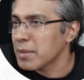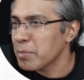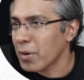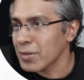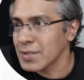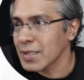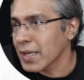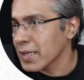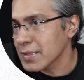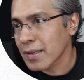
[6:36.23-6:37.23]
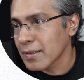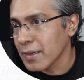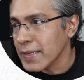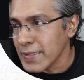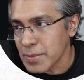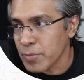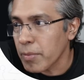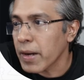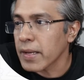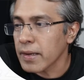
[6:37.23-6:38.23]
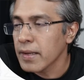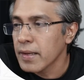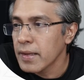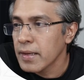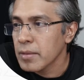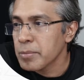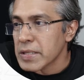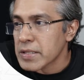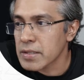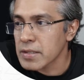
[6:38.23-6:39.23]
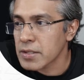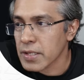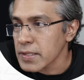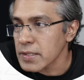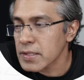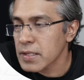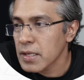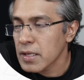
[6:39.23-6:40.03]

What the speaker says: And pawns and kings are the least mobile pieces in chess.